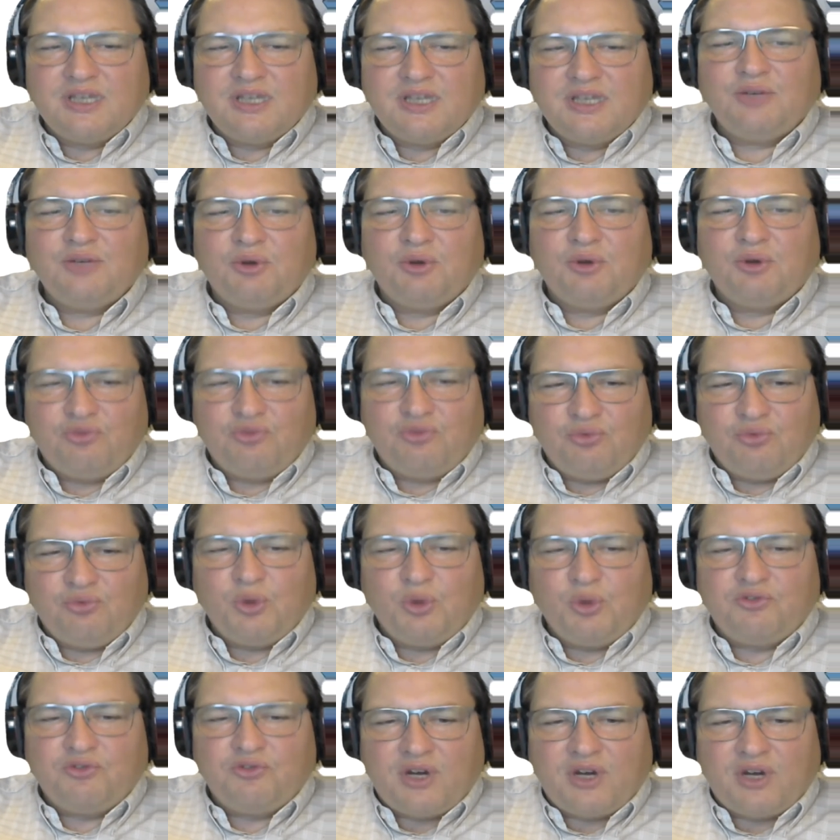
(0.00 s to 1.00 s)
Okay,
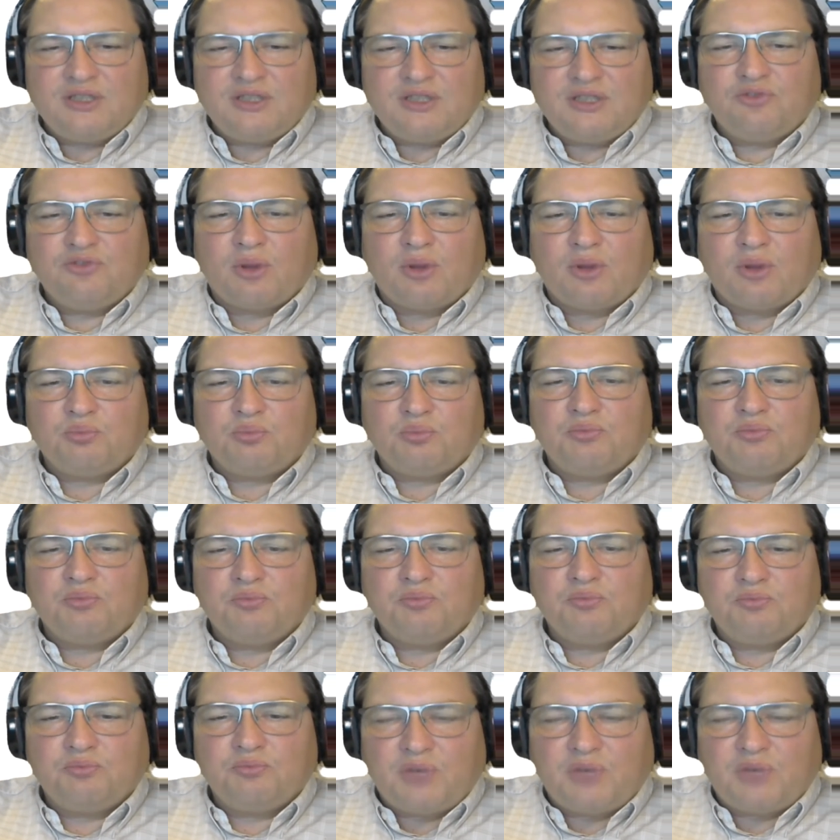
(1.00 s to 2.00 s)
we'll find it from
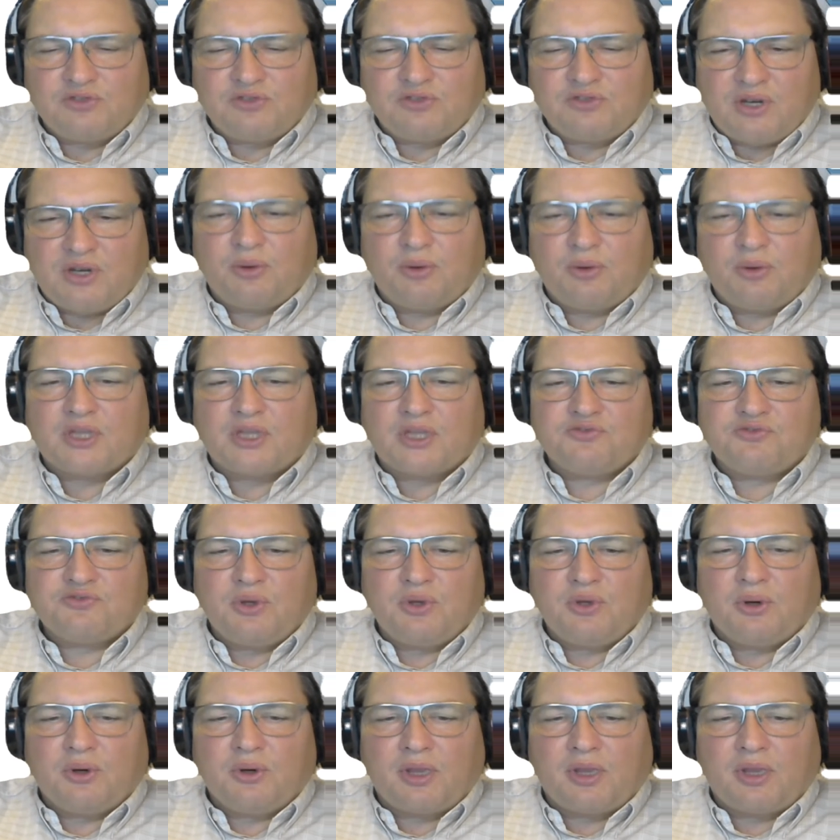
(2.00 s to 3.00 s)
Pythagoras
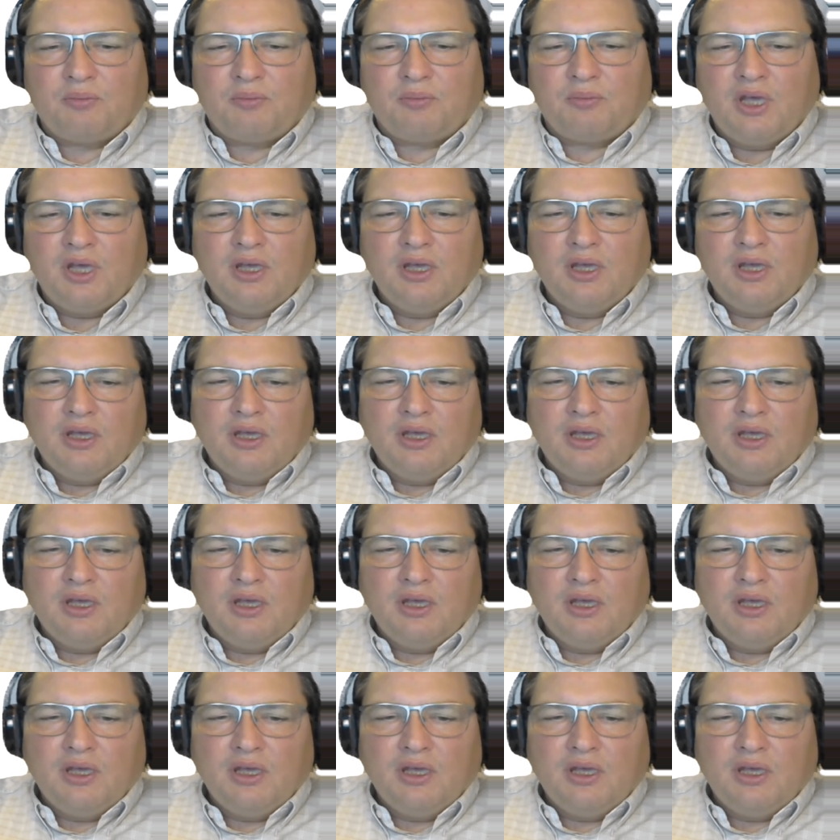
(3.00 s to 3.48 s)
Theorem,